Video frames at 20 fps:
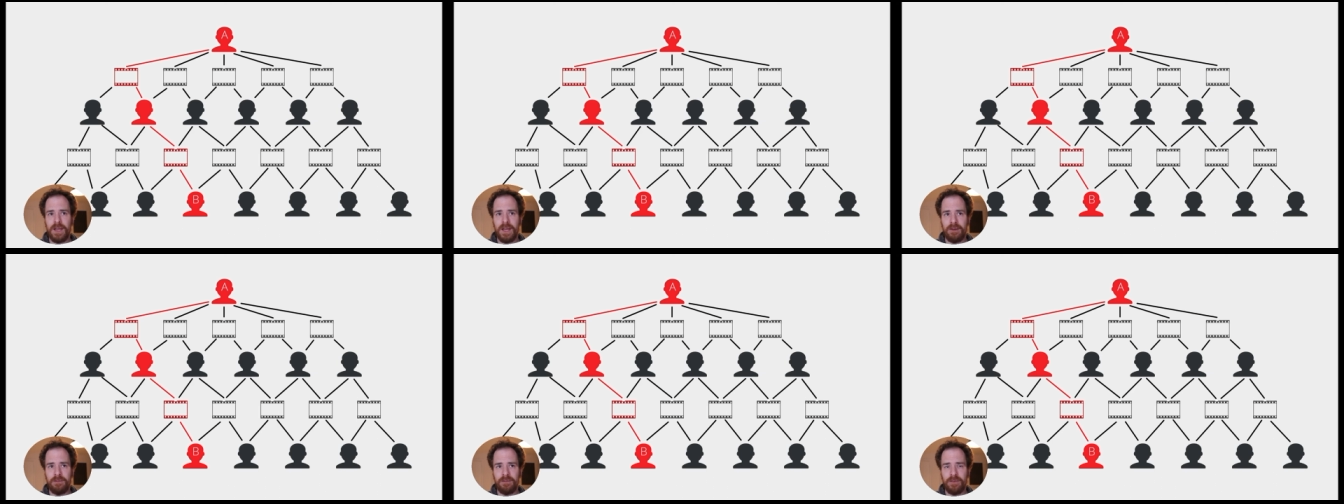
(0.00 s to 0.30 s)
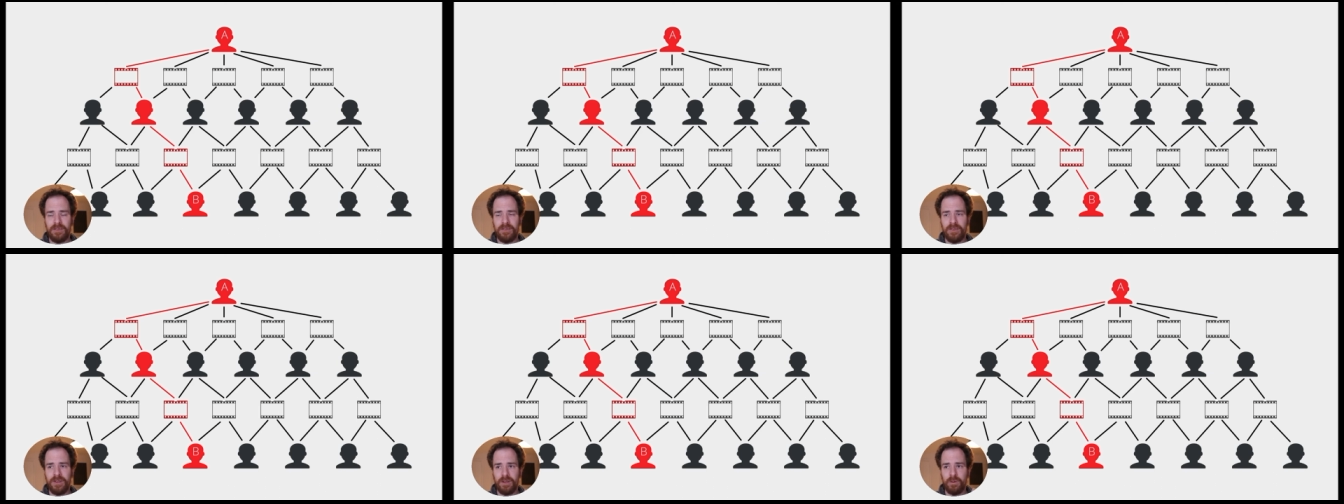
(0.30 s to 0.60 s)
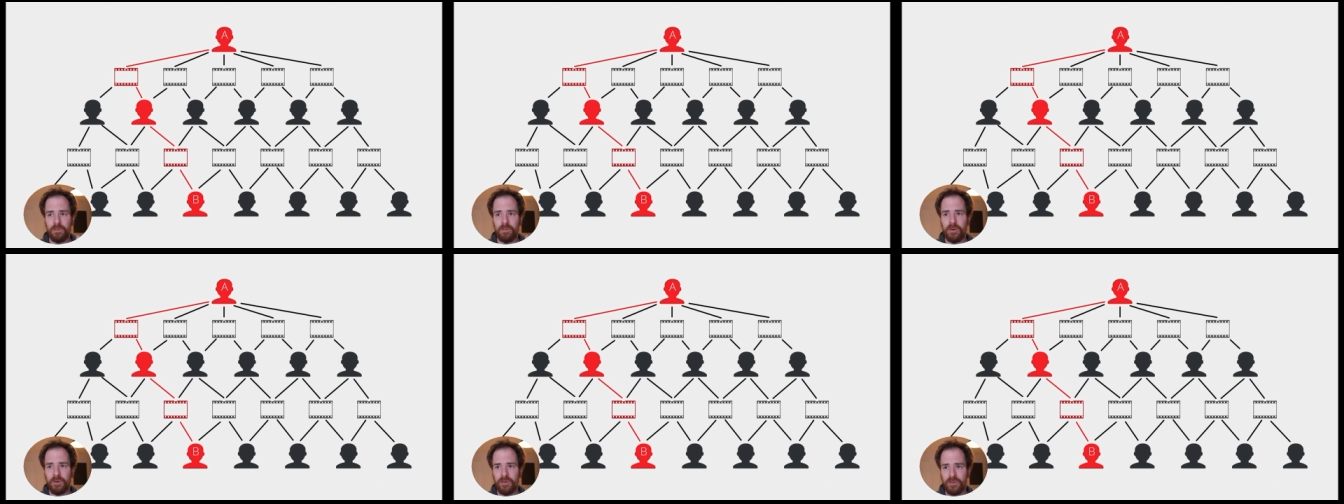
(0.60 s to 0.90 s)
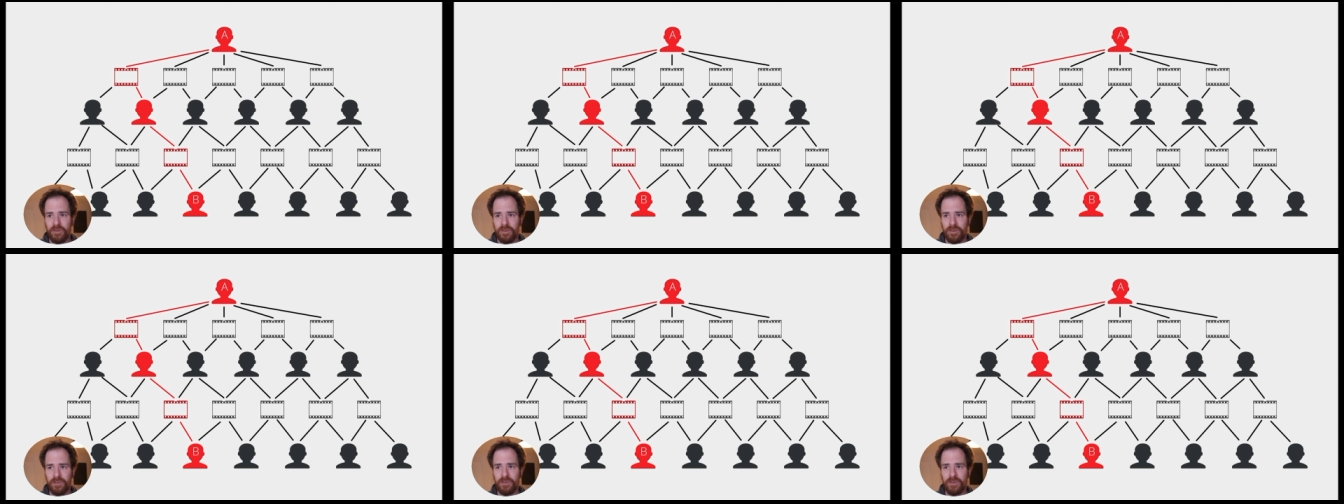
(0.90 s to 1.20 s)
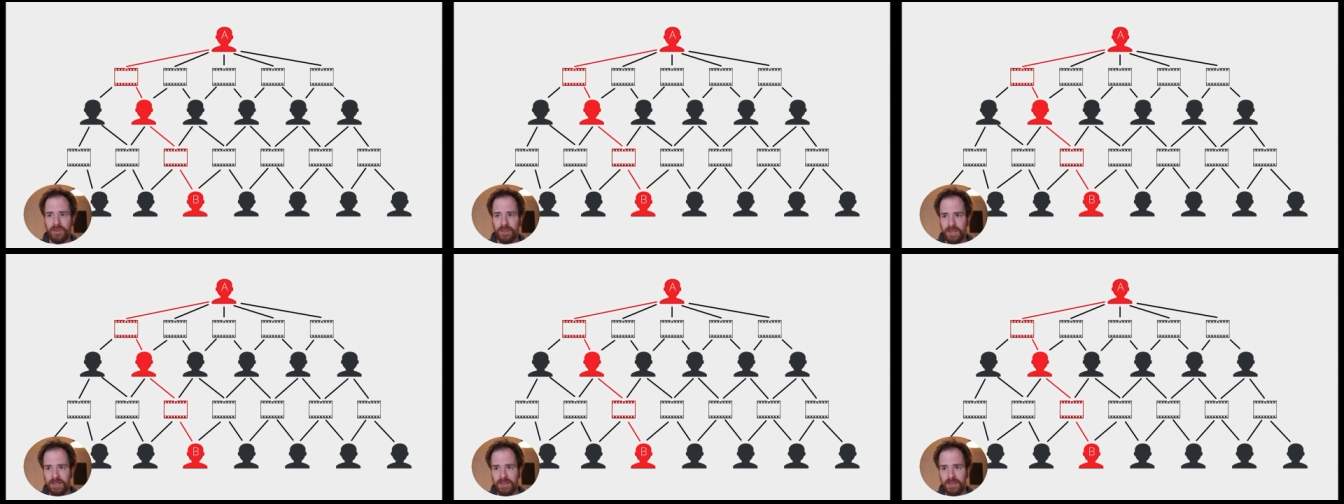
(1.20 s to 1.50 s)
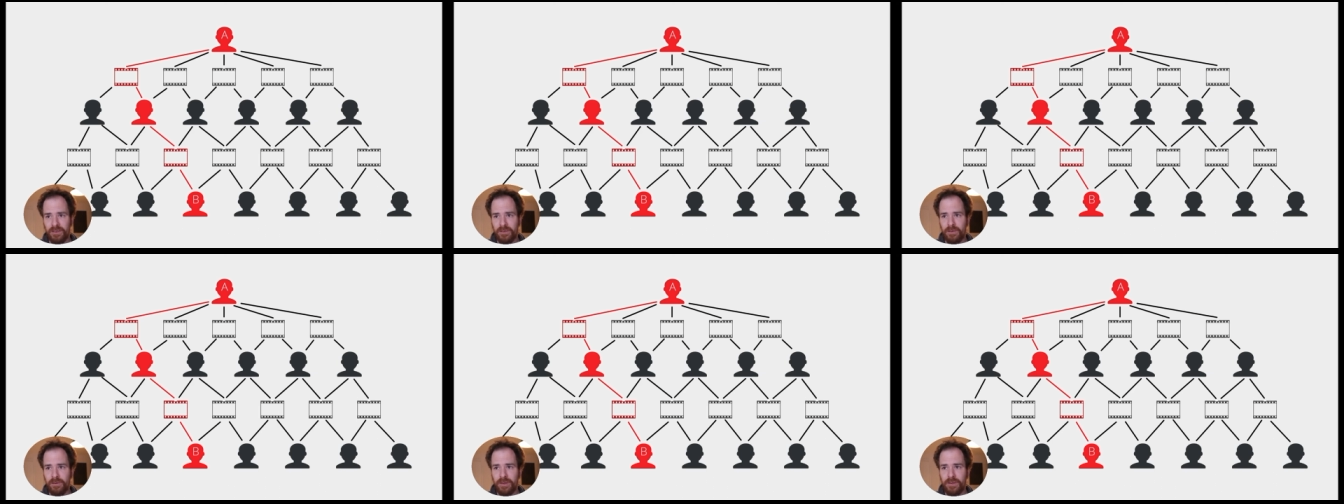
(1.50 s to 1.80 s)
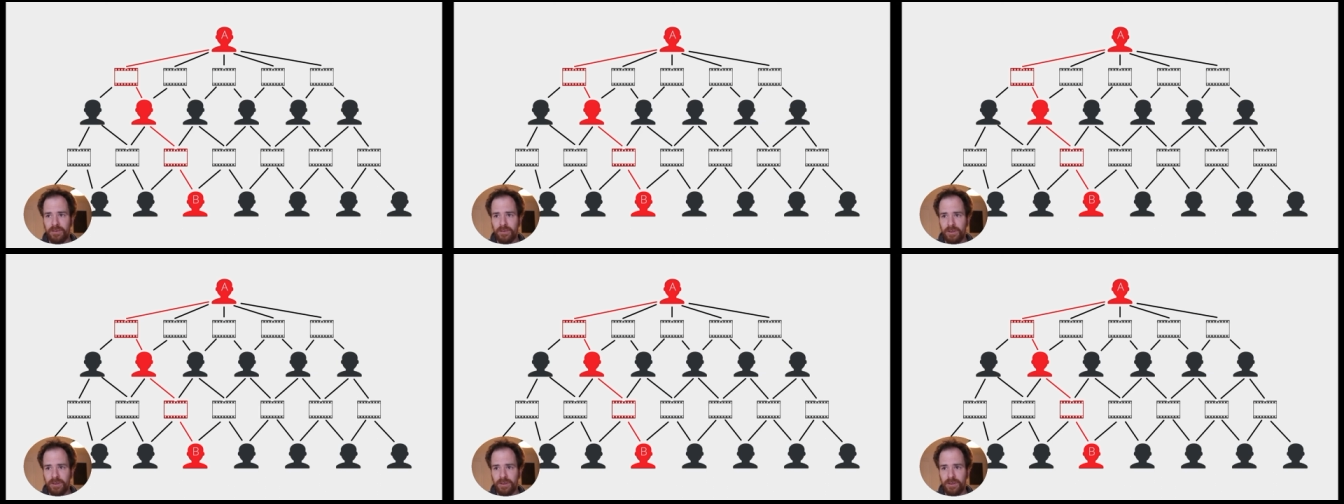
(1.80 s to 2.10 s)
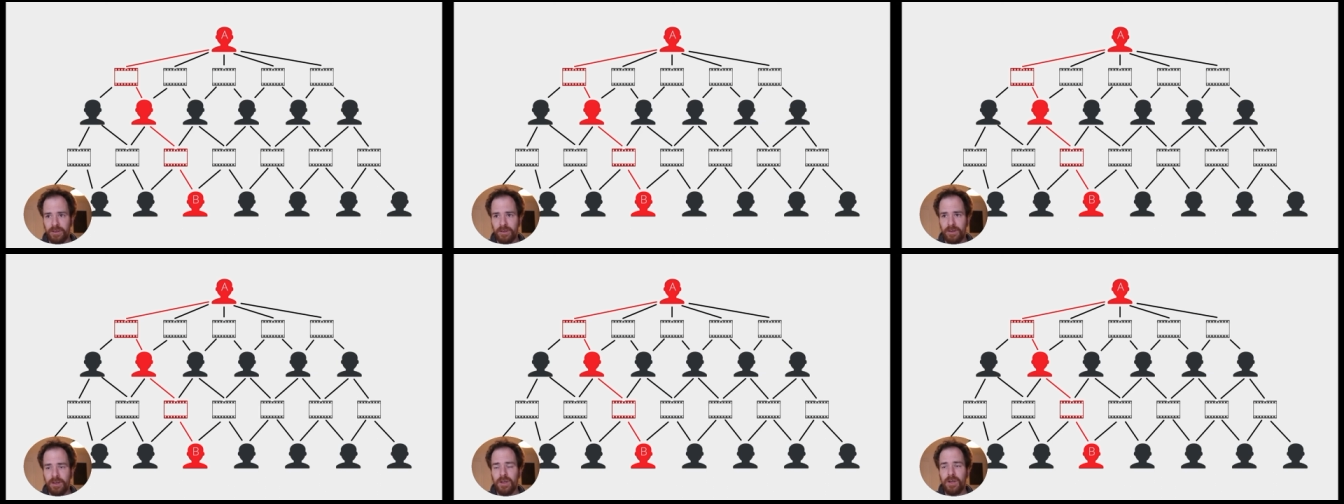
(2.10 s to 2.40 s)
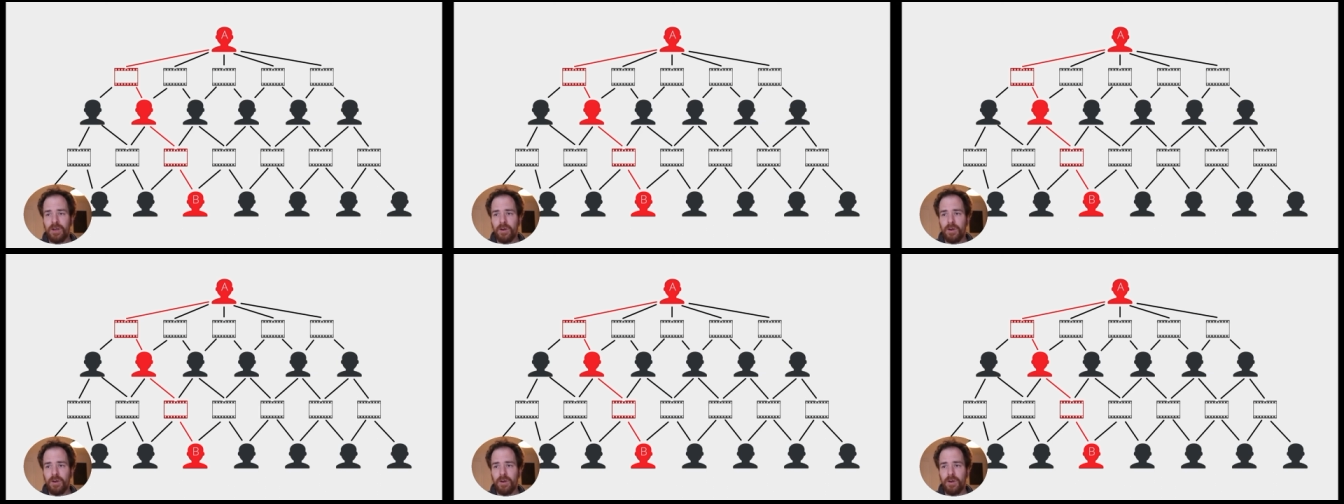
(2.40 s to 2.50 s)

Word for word: every single person is connected to each other.